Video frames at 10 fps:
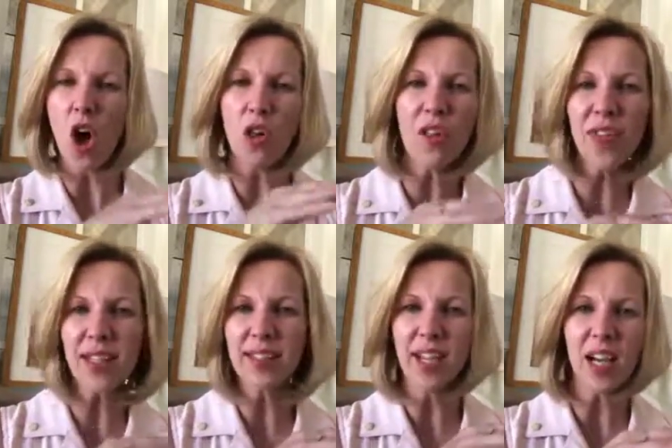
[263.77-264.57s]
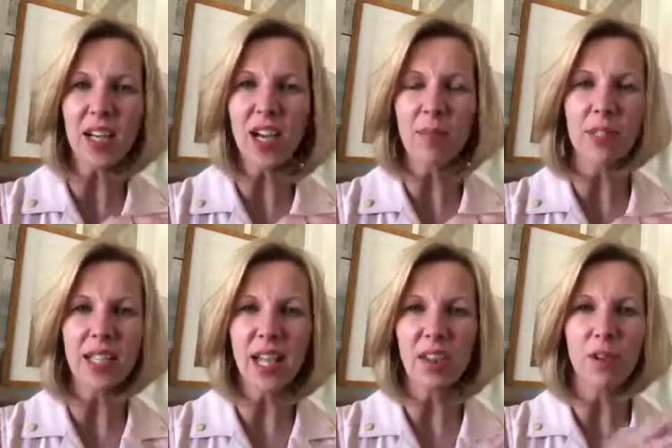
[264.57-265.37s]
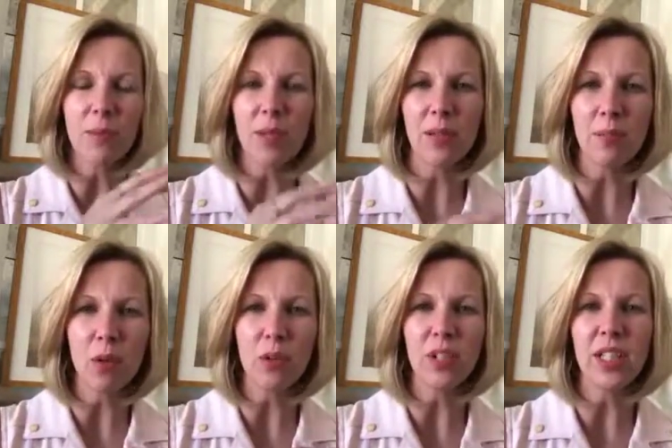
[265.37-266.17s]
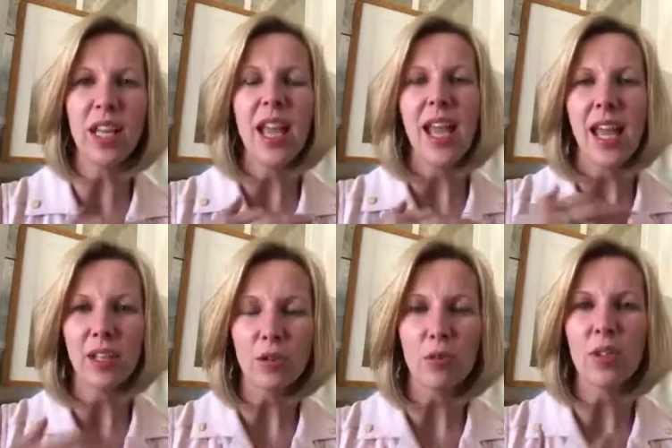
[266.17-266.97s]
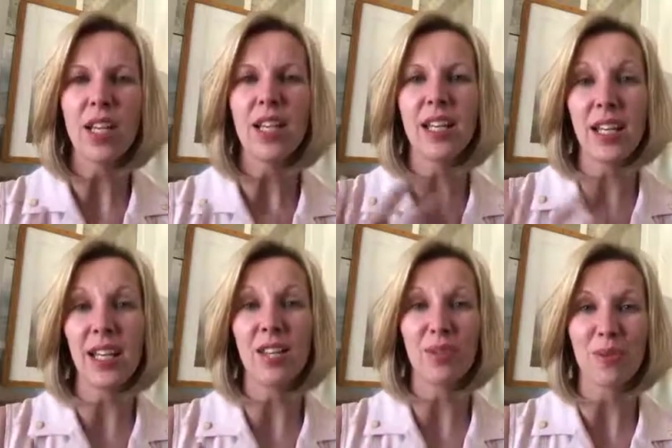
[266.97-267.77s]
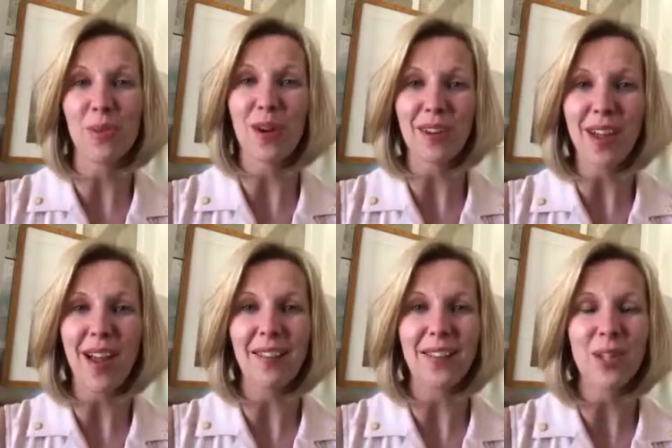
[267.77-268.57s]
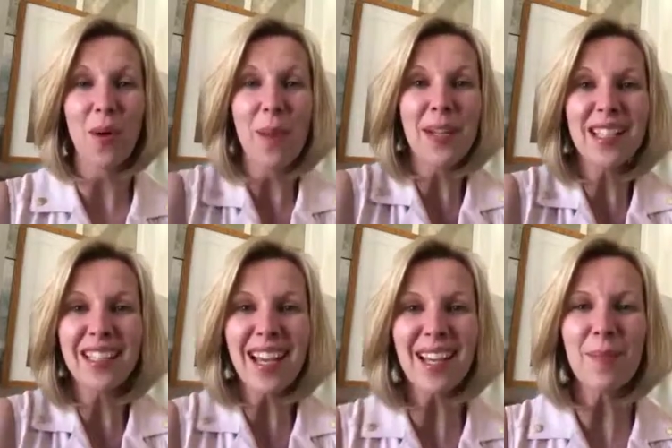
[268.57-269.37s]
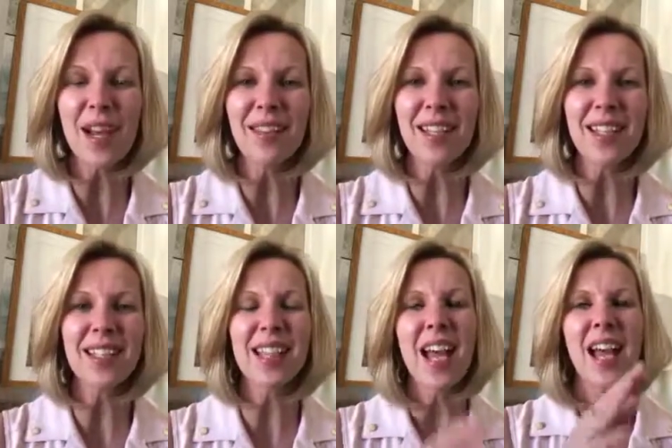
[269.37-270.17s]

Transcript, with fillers: All of that's got to come together and be molded and created in and through our lives. So I'm excited about this.